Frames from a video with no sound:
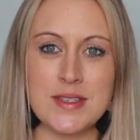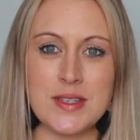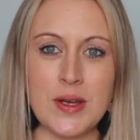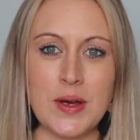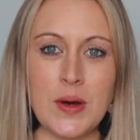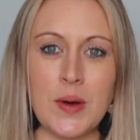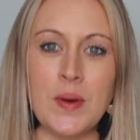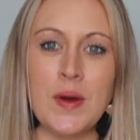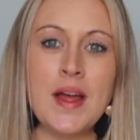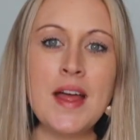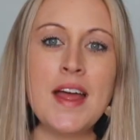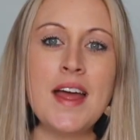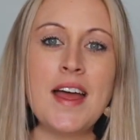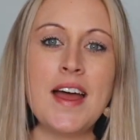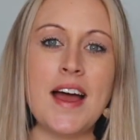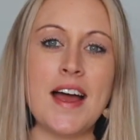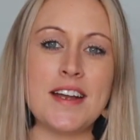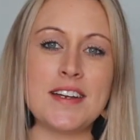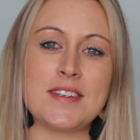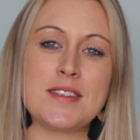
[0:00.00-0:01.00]
So
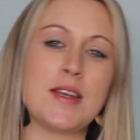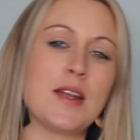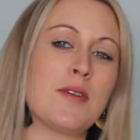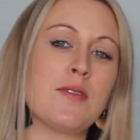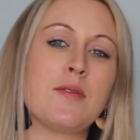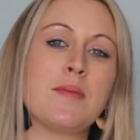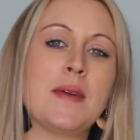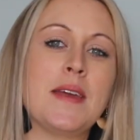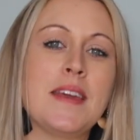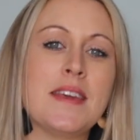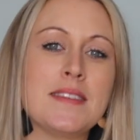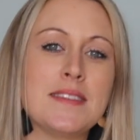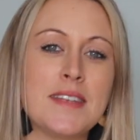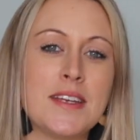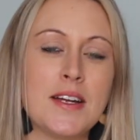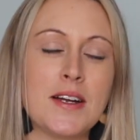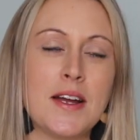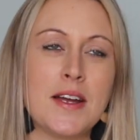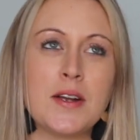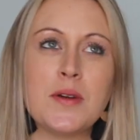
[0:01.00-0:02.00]
I just thought it would be
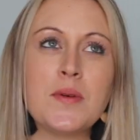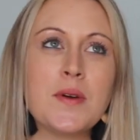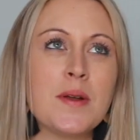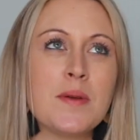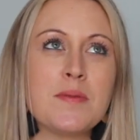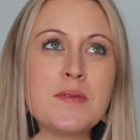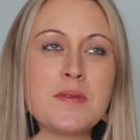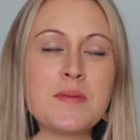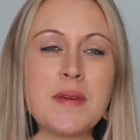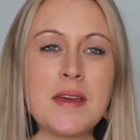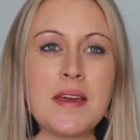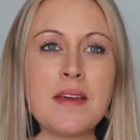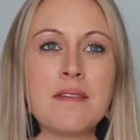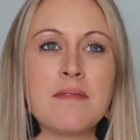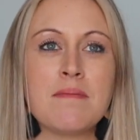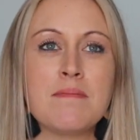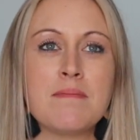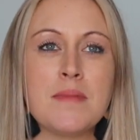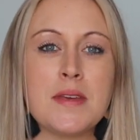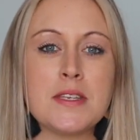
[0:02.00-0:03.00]
easier. I don't want him to be
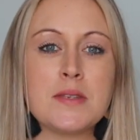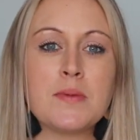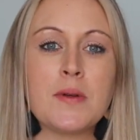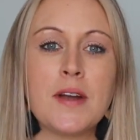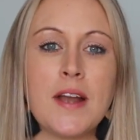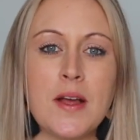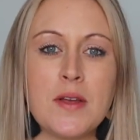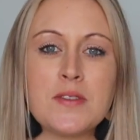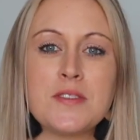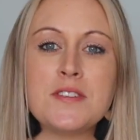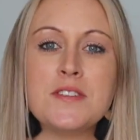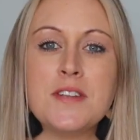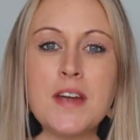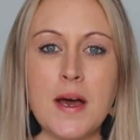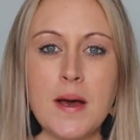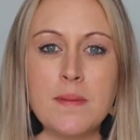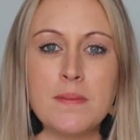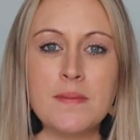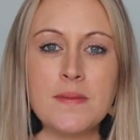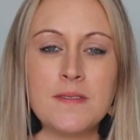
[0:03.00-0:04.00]
mispronounced
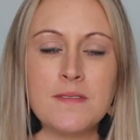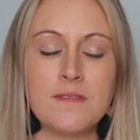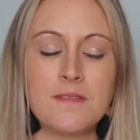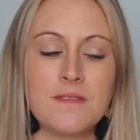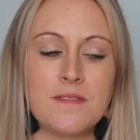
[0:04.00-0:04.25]
dumb